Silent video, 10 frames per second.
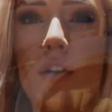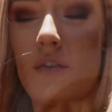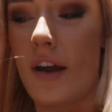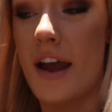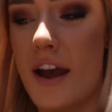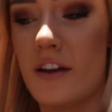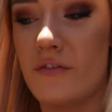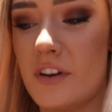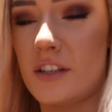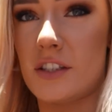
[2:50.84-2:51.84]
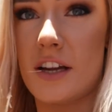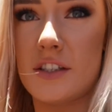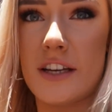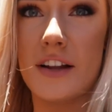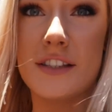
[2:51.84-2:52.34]
Alright, finished
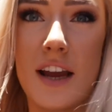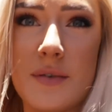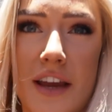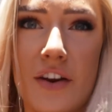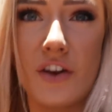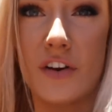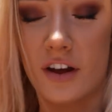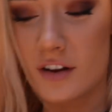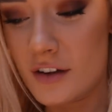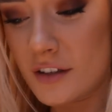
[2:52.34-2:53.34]
lunch now. It's time to head over